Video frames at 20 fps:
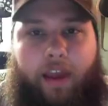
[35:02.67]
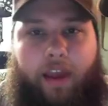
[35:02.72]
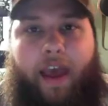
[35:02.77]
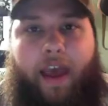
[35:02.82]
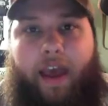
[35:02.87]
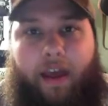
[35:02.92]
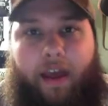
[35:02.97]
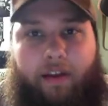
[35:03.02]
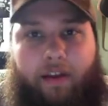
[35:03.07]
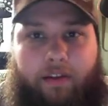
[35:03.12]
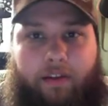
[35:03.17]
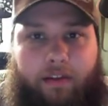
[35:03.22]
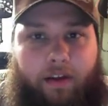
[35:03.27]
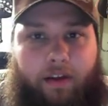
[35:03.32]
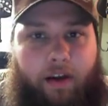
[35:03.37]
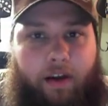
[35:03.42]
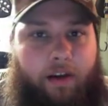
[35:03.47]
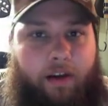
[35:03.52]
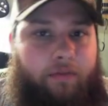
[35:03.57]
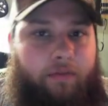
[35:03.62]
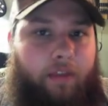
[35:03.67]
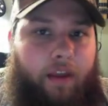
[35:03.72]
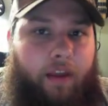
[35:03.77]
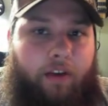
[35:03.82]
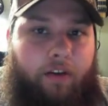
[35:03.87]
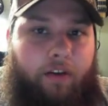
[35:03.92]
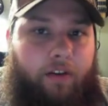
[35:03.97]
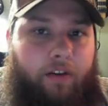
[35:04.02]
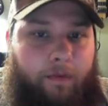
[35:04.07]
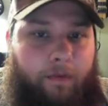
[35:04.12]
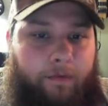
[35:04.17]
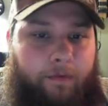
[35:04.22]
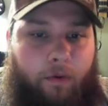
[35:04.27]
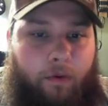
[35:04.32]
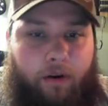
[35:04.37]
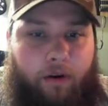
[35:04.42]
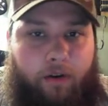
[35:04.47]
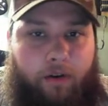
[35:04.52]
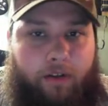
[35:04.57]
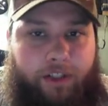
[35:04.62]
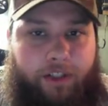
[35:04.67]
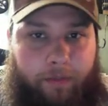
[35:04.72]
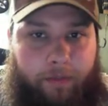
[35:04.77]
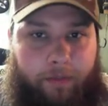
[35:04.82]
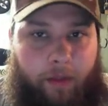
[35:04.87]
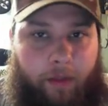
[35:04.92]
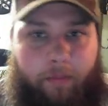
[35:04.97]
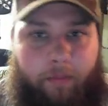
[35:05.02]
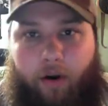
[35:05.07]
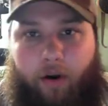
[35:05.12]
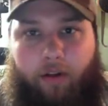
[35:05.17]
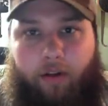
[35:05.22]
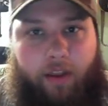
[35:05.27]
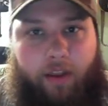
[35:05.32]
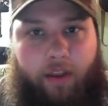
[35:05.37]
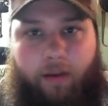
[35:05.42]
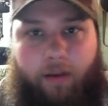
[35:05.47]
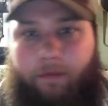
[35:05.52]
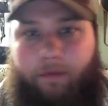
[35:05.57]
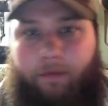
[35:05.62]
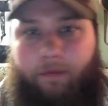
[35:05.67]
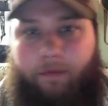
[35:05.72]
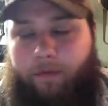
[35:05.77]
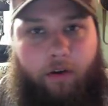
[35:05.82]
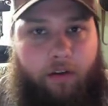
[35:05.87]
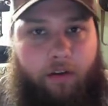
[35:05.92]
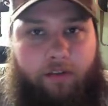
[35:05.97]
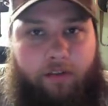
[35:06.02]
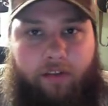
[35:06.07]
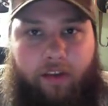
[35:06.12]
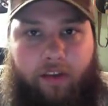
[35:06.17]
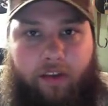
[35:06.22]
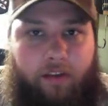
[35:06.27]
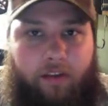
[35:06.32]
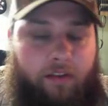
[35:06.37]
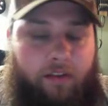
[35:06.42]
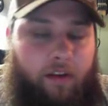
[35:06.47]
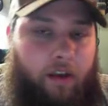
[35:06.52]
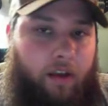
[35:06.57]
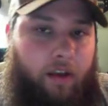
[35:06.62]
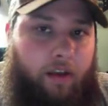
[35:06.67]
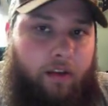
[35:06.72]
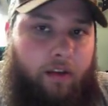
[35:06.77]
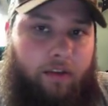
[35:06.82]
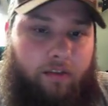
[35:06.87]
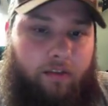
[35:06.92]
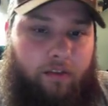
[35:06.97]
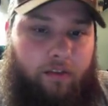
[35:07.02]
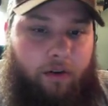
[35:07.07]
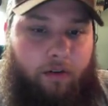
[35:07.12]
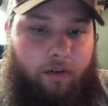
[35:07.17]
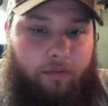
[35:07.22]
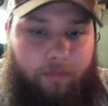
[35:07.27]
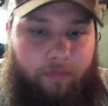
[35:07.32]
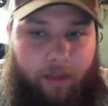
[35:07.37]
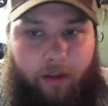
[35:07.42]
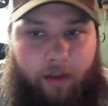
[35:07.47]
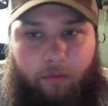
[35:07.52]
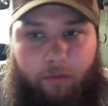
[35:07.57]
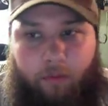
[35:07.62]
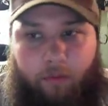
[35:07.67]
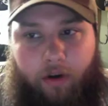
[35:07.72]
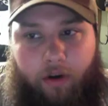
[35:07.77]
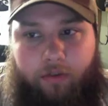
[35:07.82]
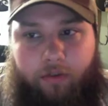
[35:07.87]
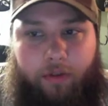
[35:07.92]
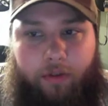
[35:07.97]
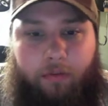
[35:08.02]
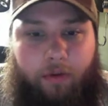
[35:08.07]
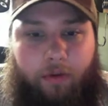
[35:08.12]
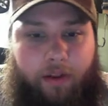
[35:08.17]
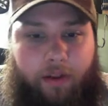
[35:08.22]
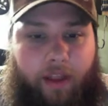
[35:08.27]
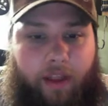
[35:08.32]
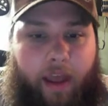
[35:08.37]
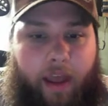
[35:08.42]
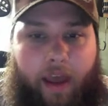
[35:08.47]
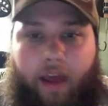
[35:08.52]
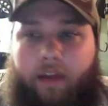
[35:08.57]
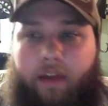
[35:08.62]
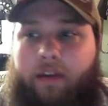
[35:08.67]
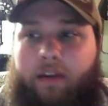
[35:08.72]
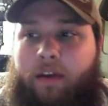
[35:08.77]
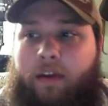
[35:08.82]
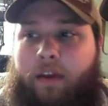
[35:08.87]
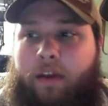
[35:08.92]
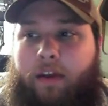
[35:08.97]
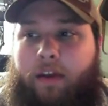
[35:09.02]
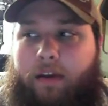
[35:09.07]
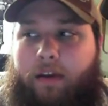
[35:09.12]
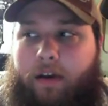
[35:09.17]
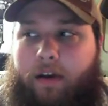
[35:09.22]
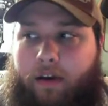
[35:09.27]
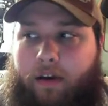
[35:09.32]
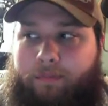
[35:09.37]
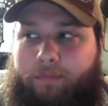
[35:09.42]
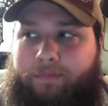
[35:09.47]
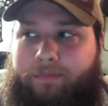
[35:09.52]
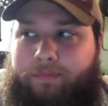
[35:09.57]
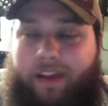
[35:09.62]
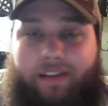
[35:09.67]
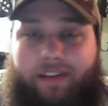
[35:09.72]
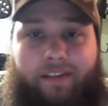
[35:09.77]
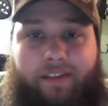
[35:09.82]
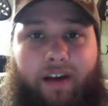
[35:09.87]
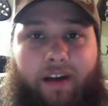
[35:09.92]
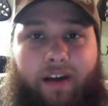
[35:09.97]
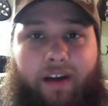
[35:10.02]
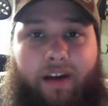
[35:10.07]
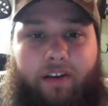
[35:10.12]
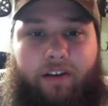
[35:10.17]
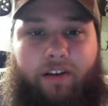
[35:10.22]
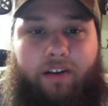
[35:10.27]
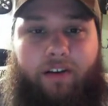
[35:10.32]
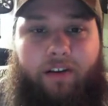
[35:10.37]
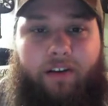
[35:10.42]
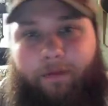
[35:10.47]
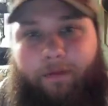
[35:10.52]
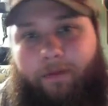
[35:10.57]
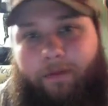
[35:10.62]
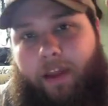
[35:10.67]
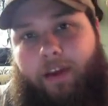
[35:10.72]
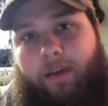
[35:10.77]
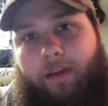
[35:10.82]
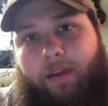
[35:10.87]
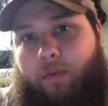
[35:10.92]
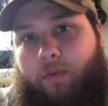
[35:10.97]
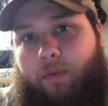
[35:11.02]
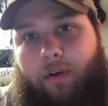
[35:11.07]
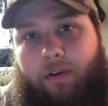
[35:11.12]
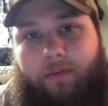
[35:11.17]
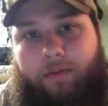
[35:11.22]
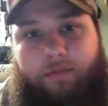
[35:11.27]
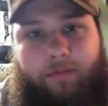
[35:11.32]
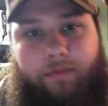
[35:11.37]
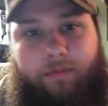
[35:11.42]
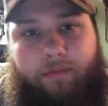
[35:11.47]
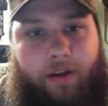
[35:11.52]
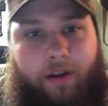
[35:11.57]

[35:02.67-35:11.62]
they had. They couldn't afford shipping barley in from across seas, so they worked with what they had. That's not good enough anymore.